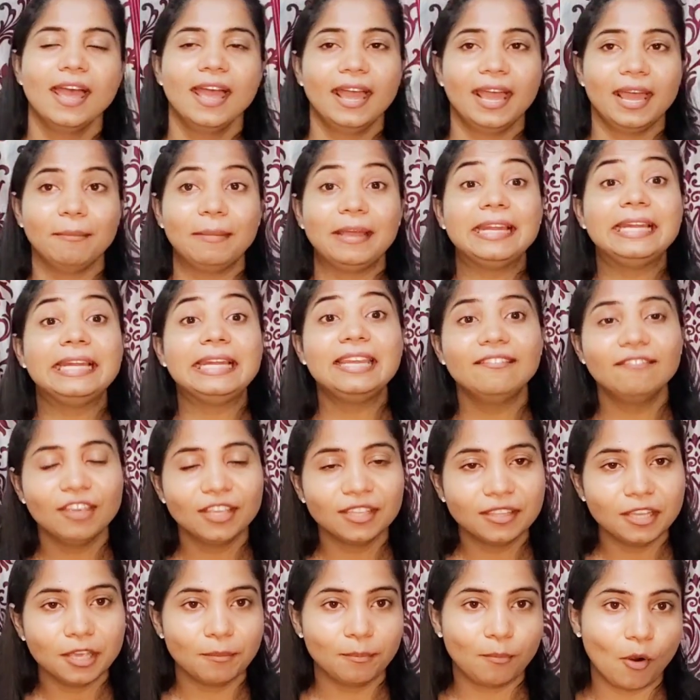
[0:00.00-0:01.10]
Am I leaving
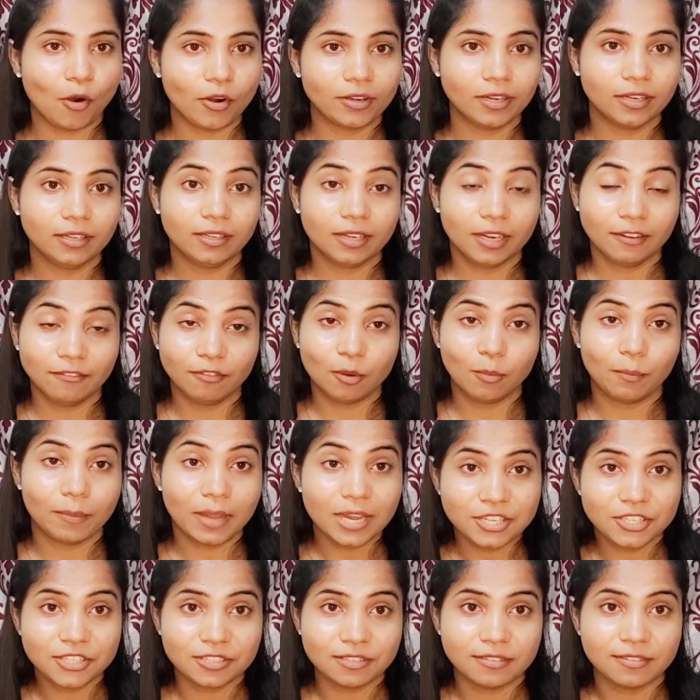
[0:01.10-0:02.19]
the important
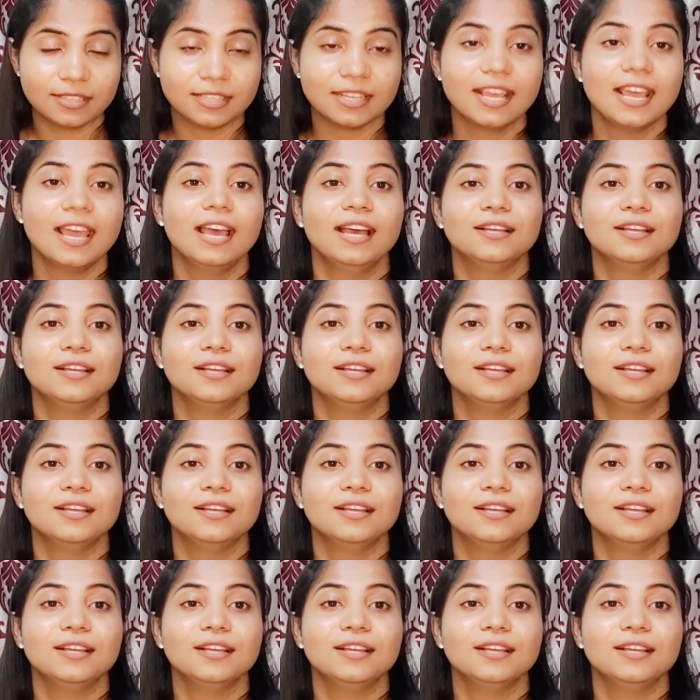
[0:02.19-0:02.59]
informations?